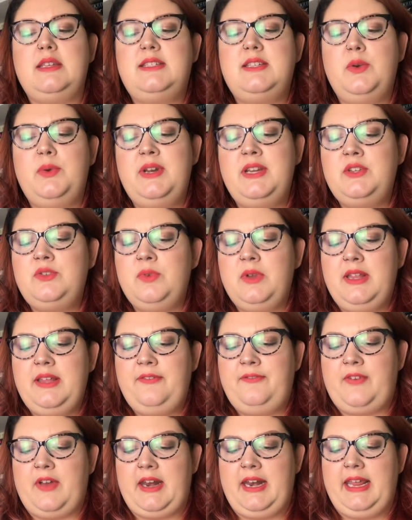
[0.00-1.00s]
So it is really
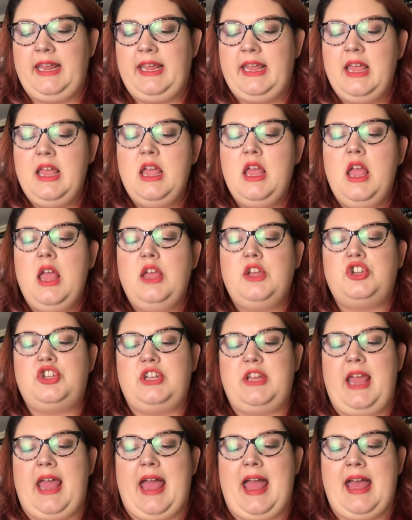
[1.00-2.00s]
funny.
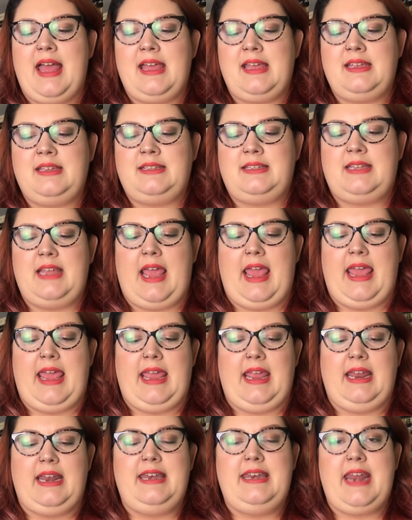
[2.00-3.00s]
She has
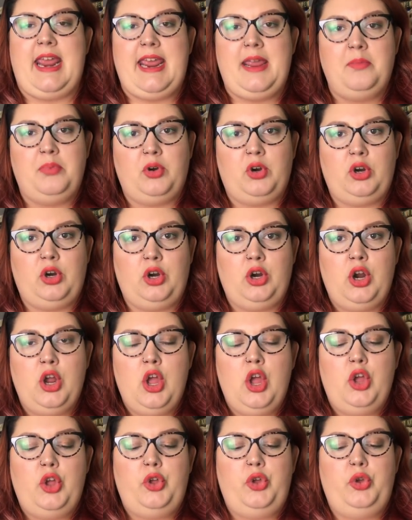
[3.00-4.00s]
a neighbor
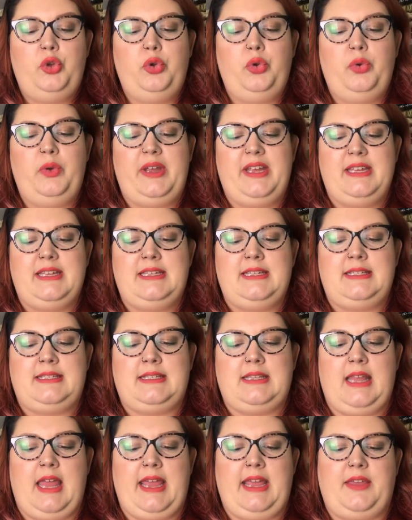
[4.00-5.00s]
who
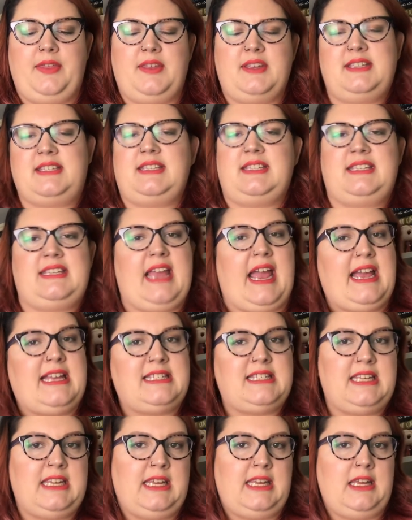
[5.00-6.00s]
is like this
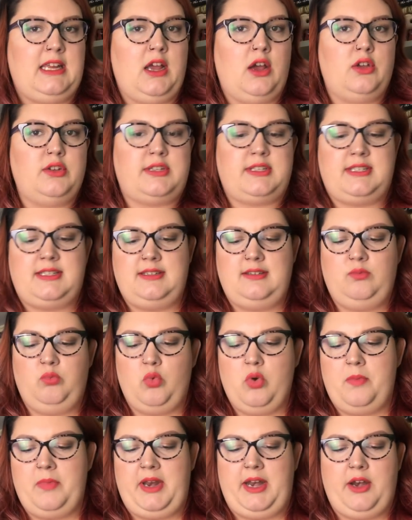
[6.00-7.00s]
sassy
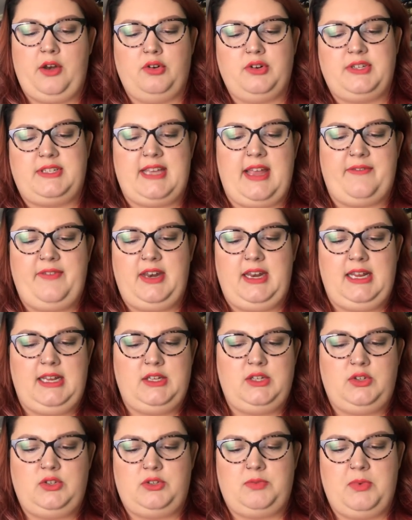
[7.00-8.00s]
woman in her
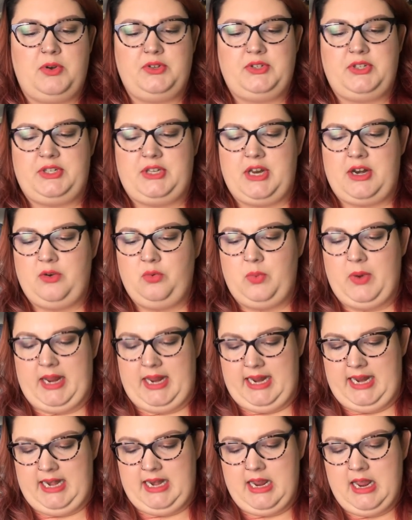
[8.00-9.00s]
70s who smokes a ton of
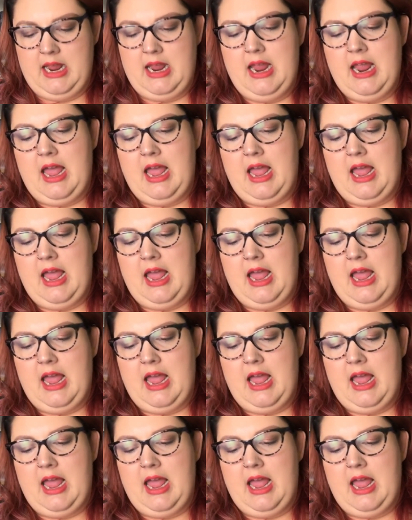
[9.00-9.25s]
weed.